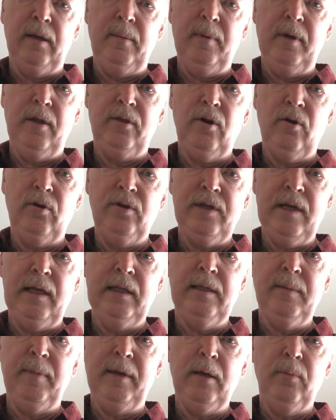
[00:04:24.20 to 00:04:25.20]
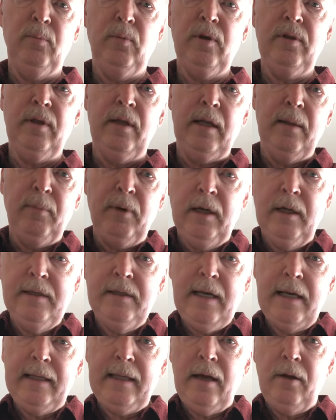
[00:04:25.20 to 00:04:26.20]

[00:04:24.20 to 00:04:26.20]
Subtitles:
to be a 13 to begin with, and then we're going to take that